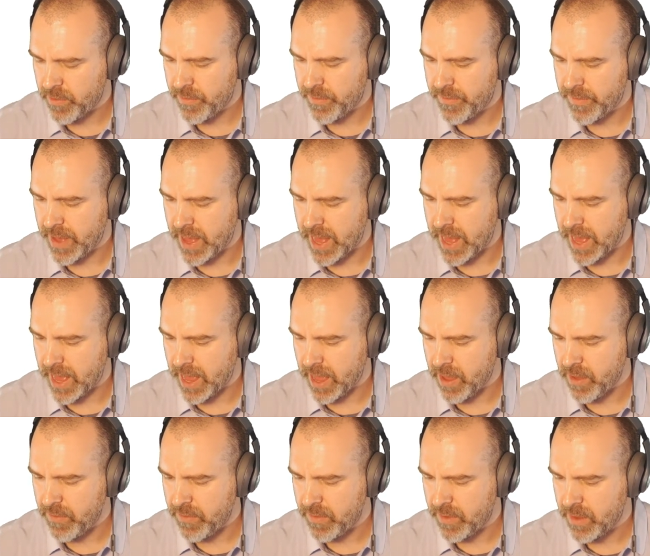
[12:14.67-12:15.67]

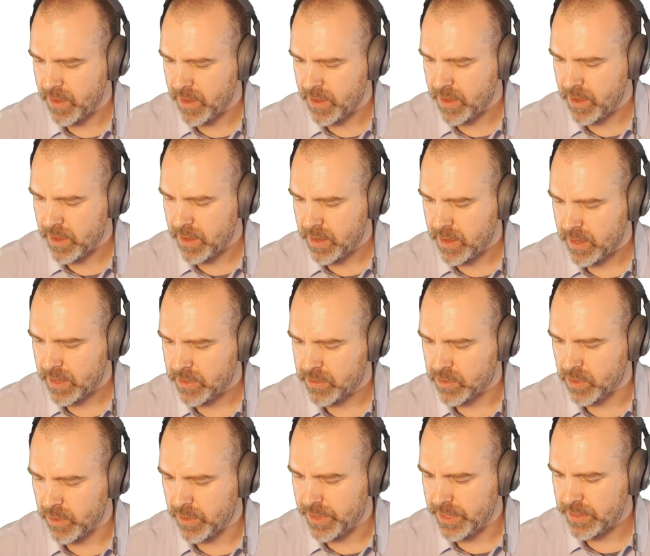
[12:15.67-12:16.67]
5.
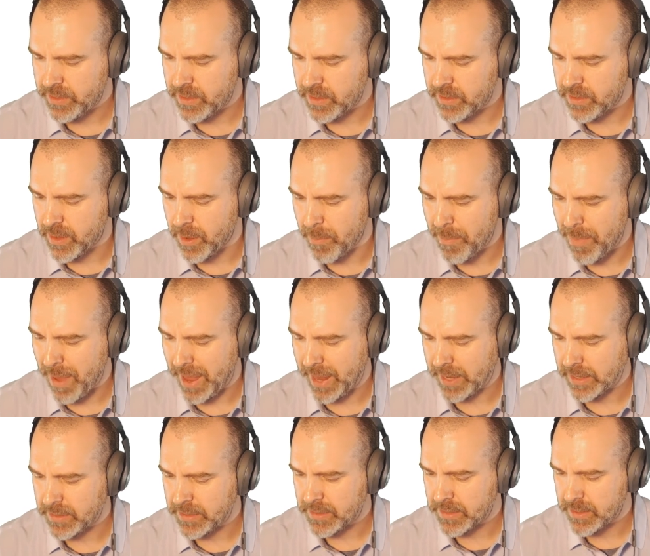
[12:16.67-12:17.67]
So this is the
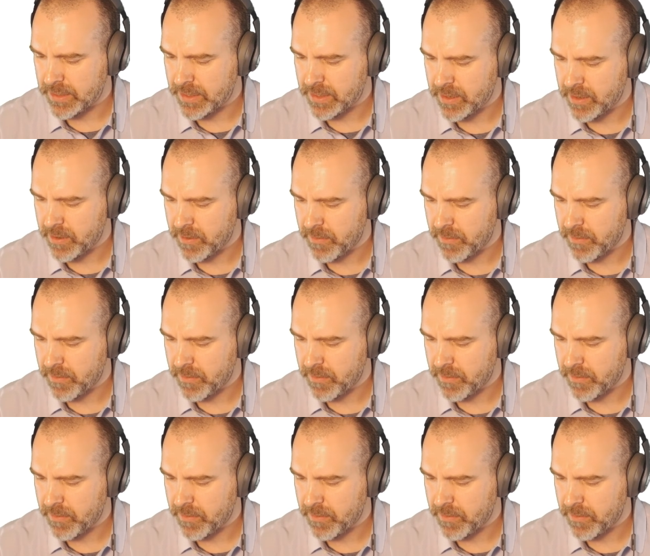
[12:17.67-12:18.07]
base.